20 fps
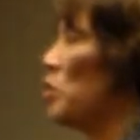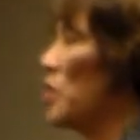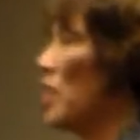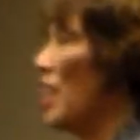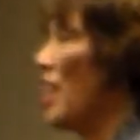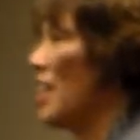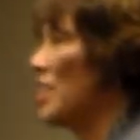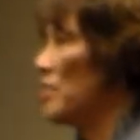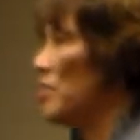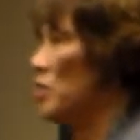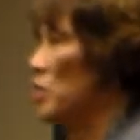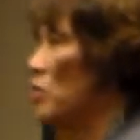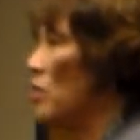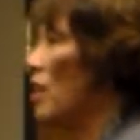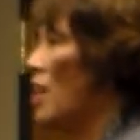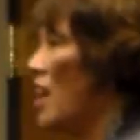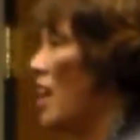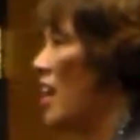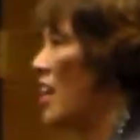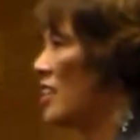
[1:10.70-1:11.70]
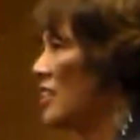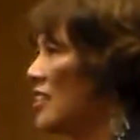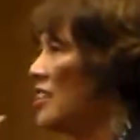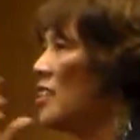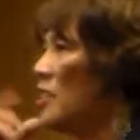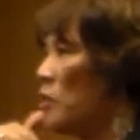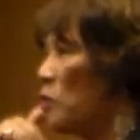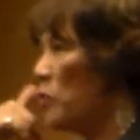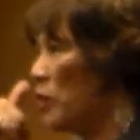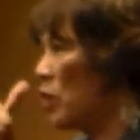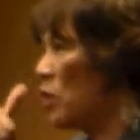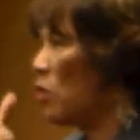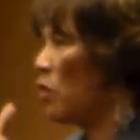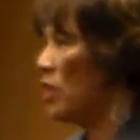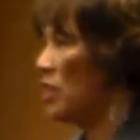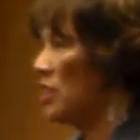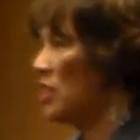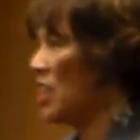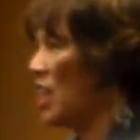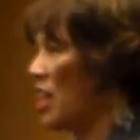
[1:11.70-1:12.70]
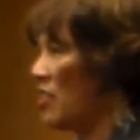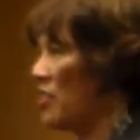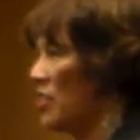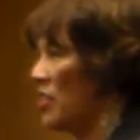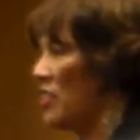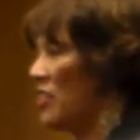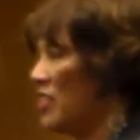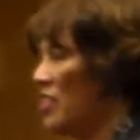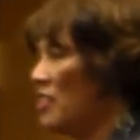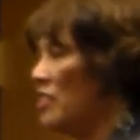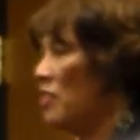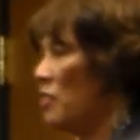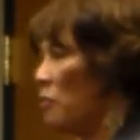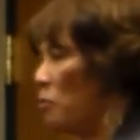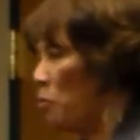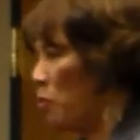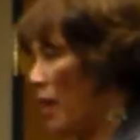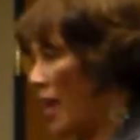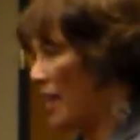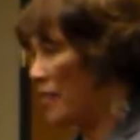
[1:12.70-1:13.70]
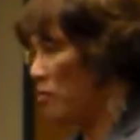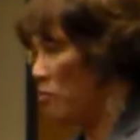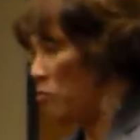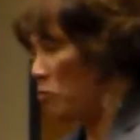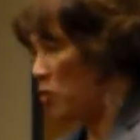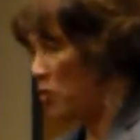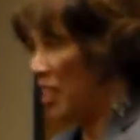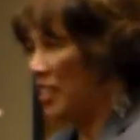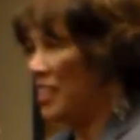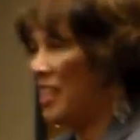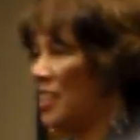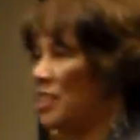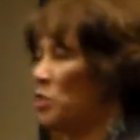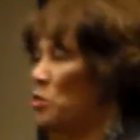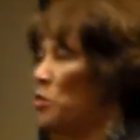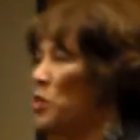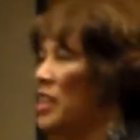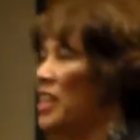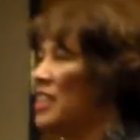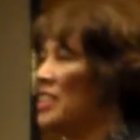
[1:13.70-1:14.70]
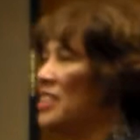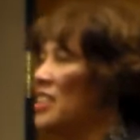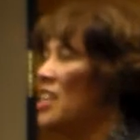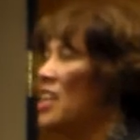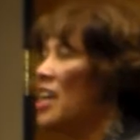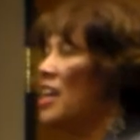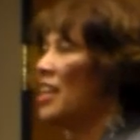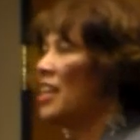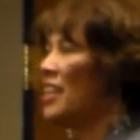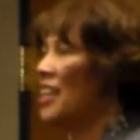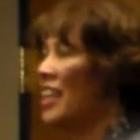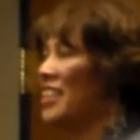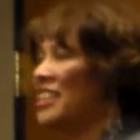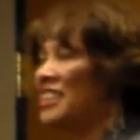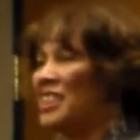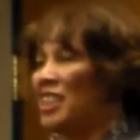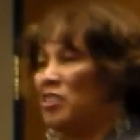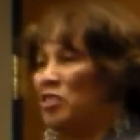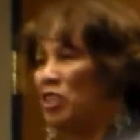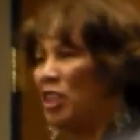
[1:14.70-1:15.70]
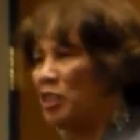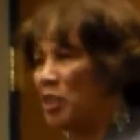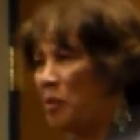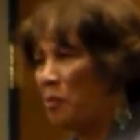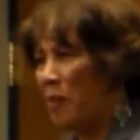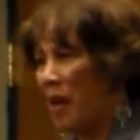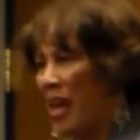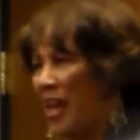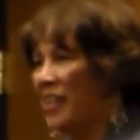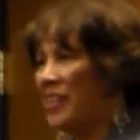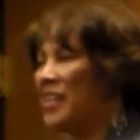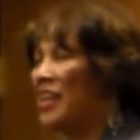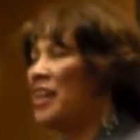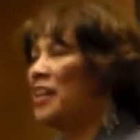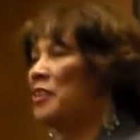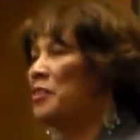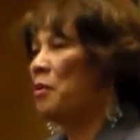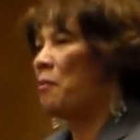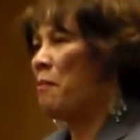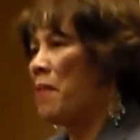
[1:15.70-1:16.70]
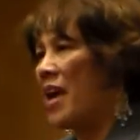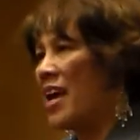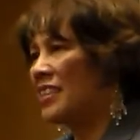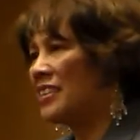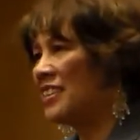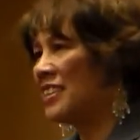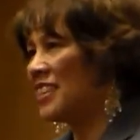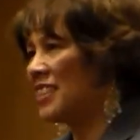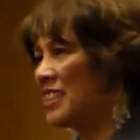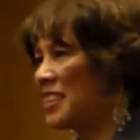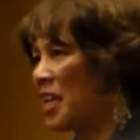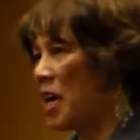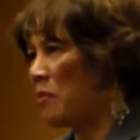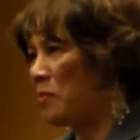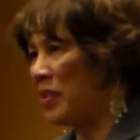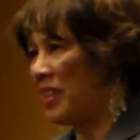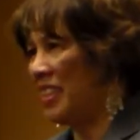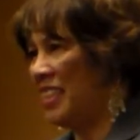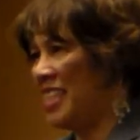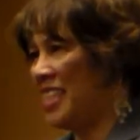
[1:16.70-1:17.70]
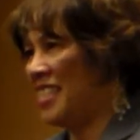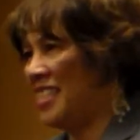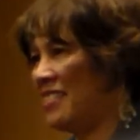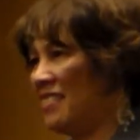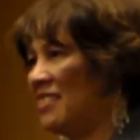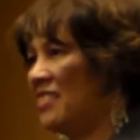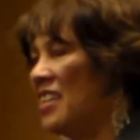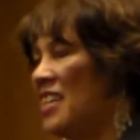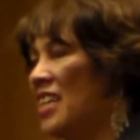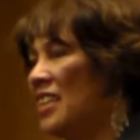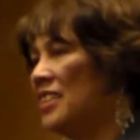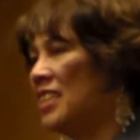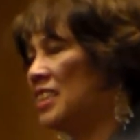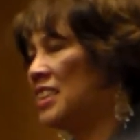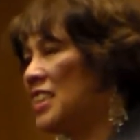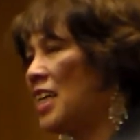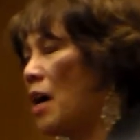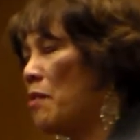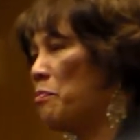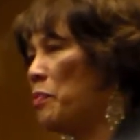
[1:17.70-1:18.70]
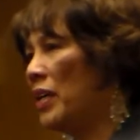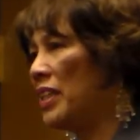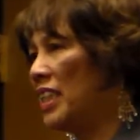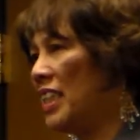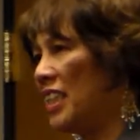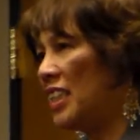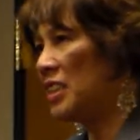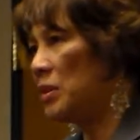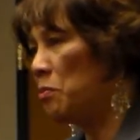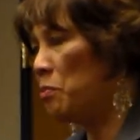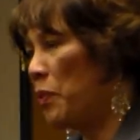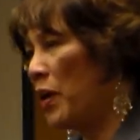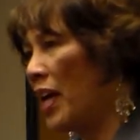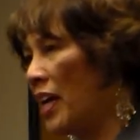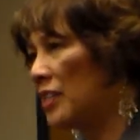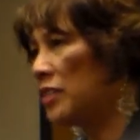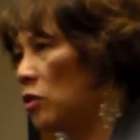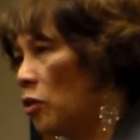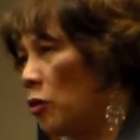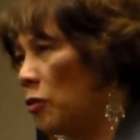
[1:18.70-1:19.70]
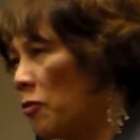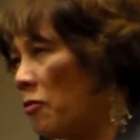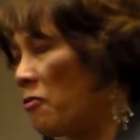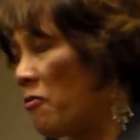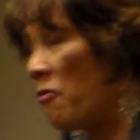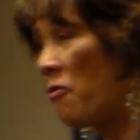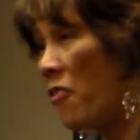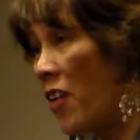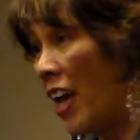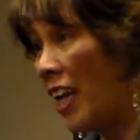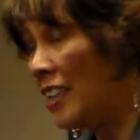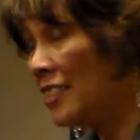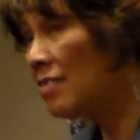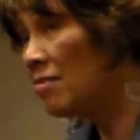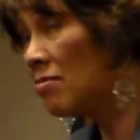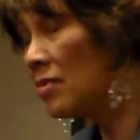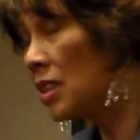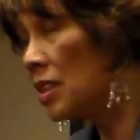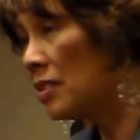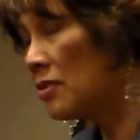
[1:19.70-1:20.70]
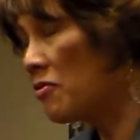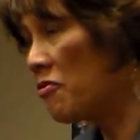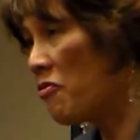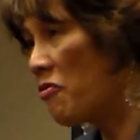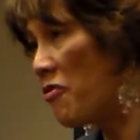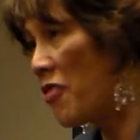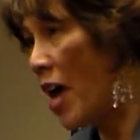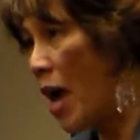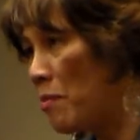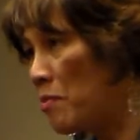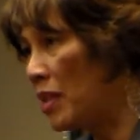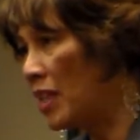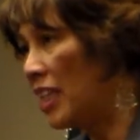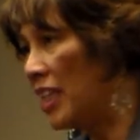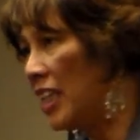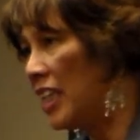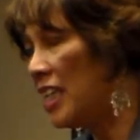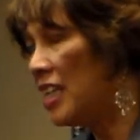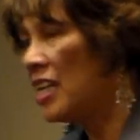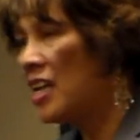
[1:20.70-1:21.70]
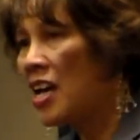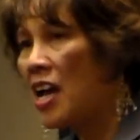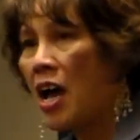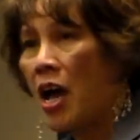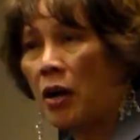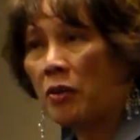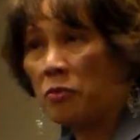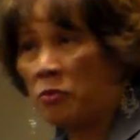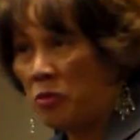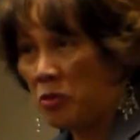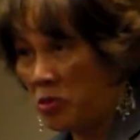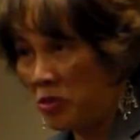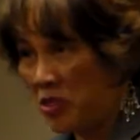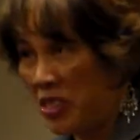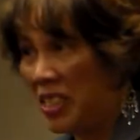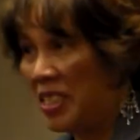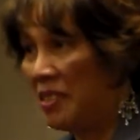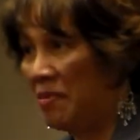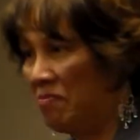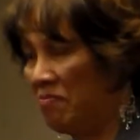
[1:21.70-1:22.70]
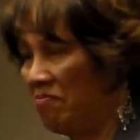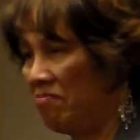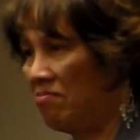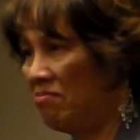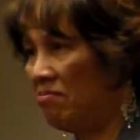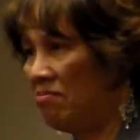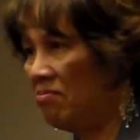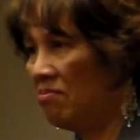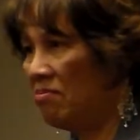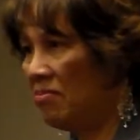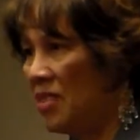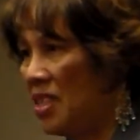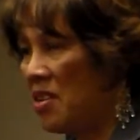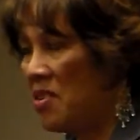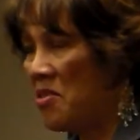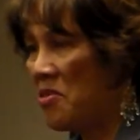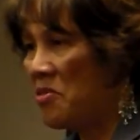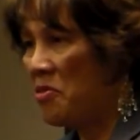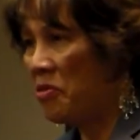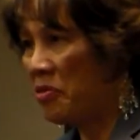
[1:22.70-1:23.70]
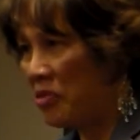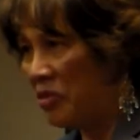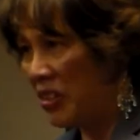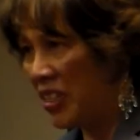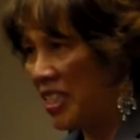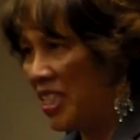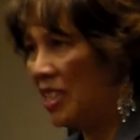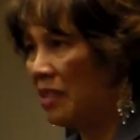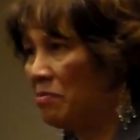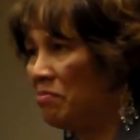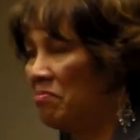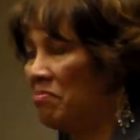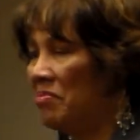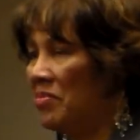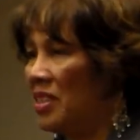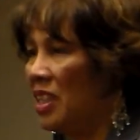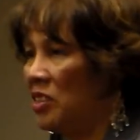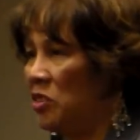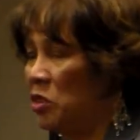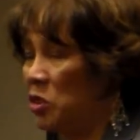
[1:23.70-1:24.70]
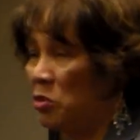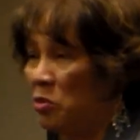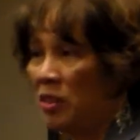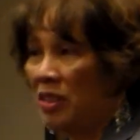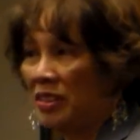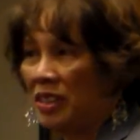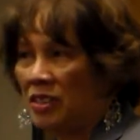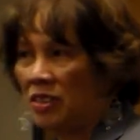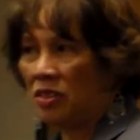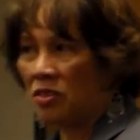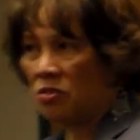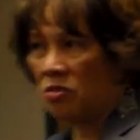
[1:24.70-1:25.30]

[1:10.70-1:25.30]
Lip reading: 2 o'clock, 3 o'clock, we call each other, plan for the next one. Ladies and gentlemen, the best is coming in. This company is built on faith, family, and freedom. Freedom that you will not